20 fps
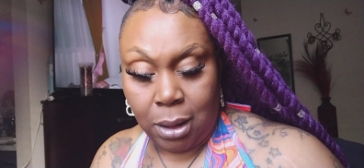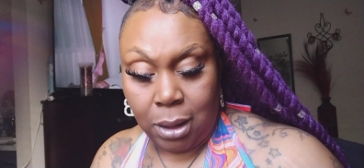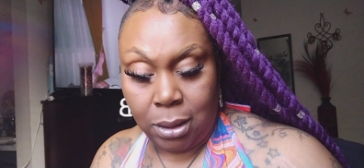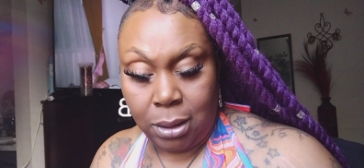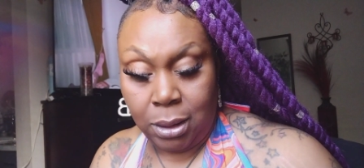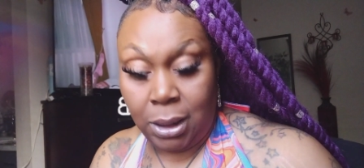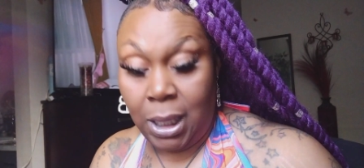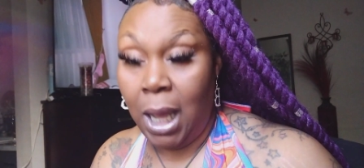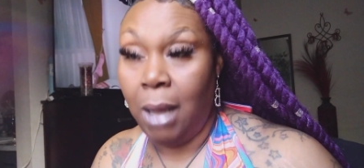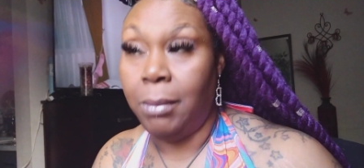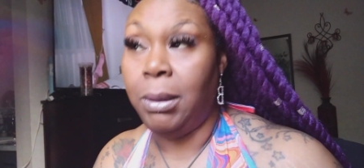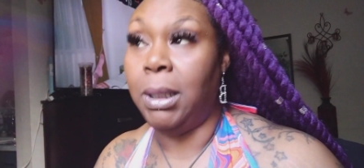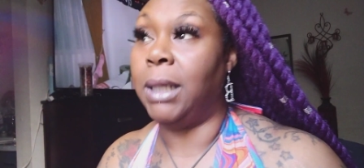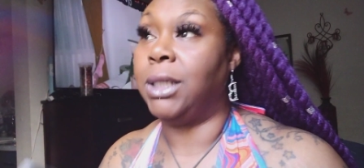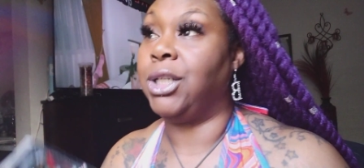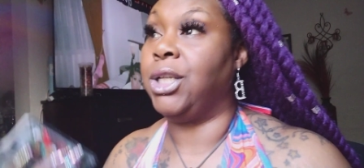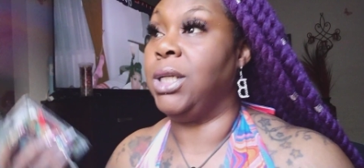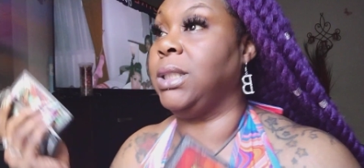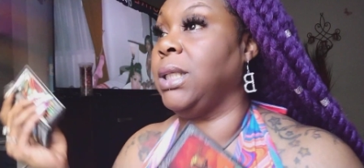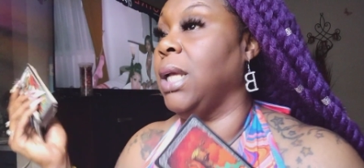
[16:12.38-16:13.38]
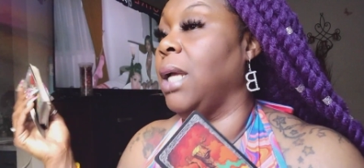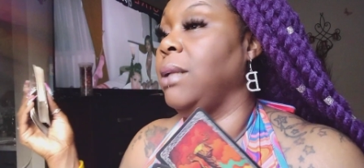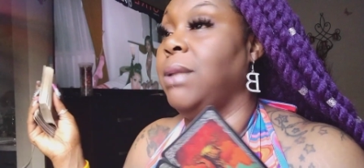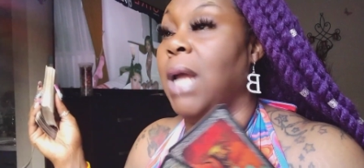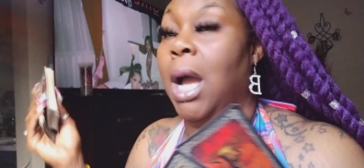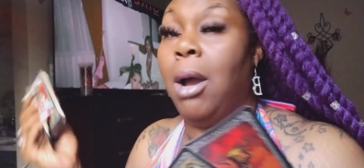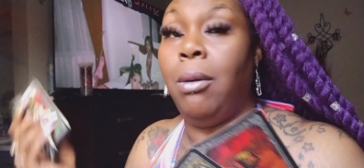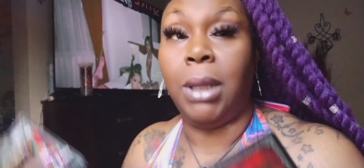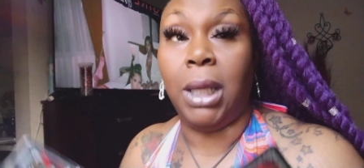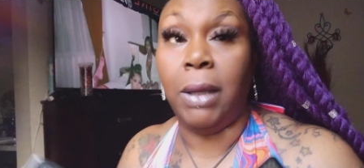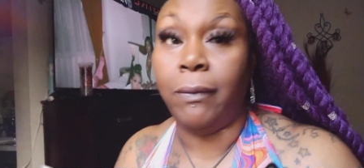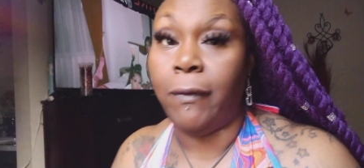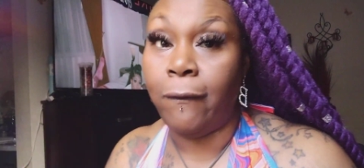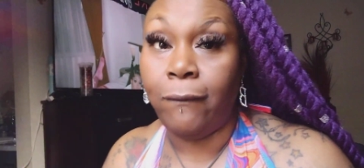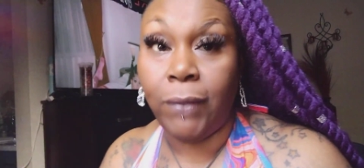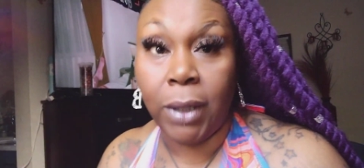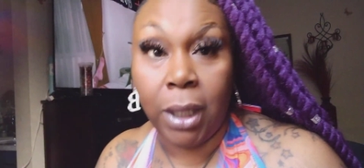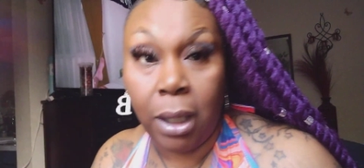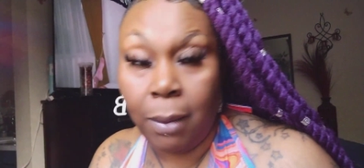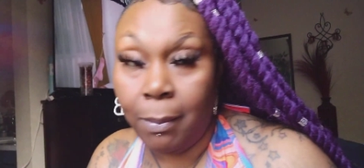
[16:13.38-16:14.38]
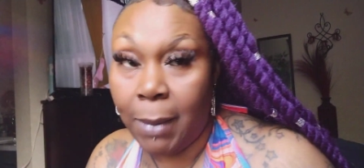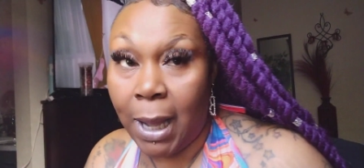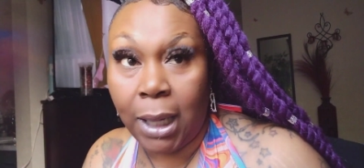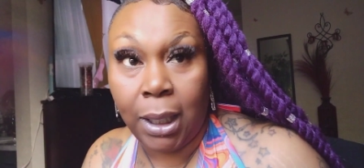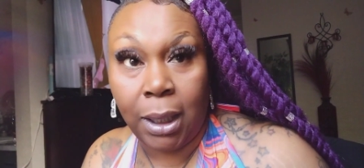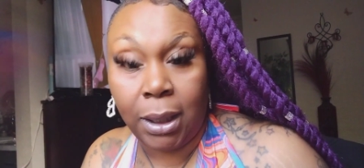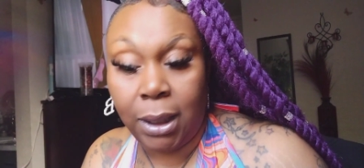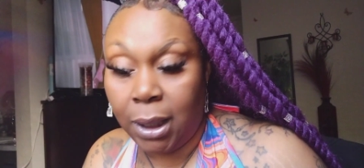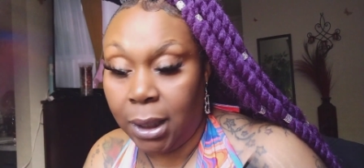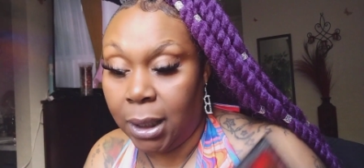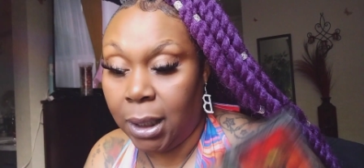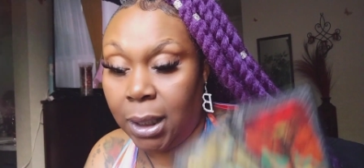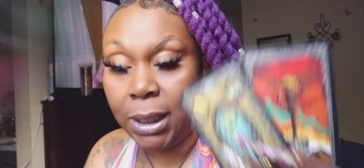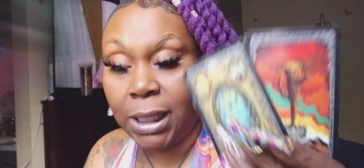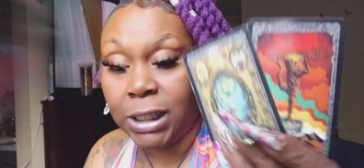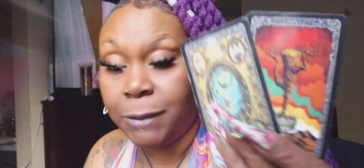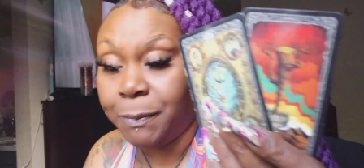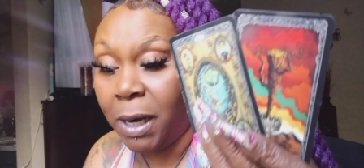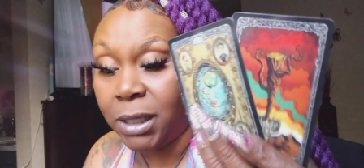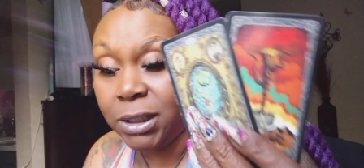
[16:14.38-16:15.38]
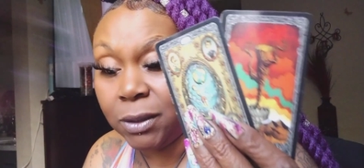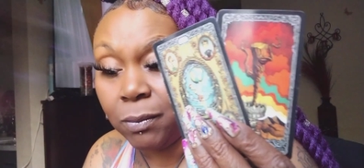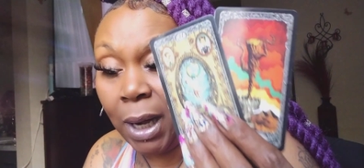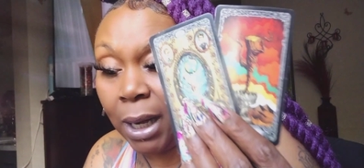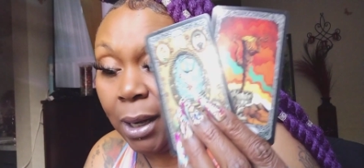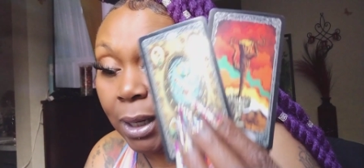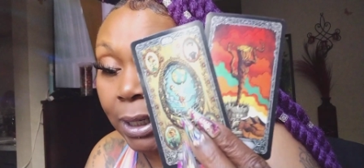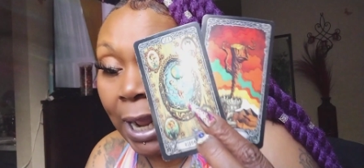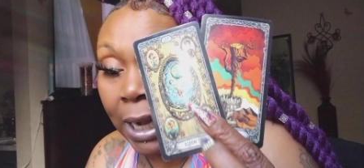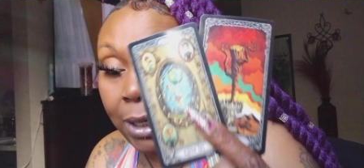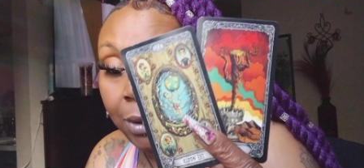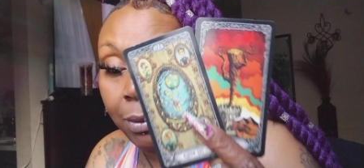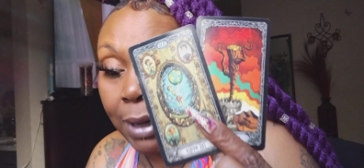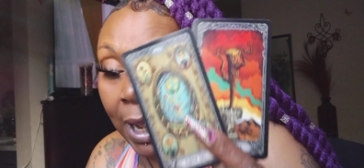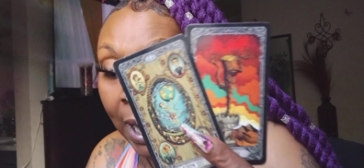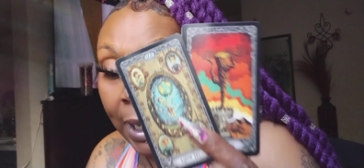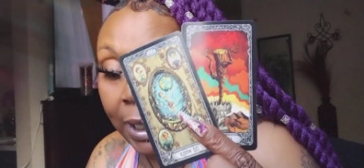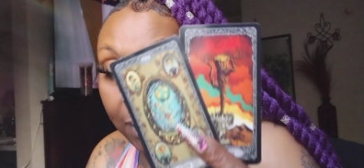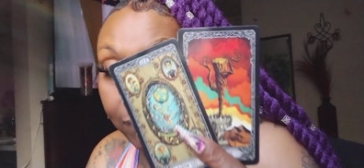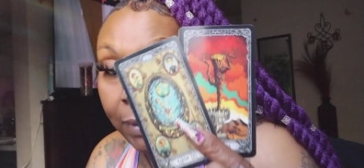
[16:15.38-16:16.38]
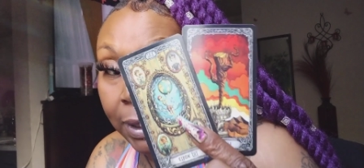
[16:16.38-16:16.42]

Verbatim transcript: Yeah, look, she's don't give a fuck about a nigga. This person right here, they do not give a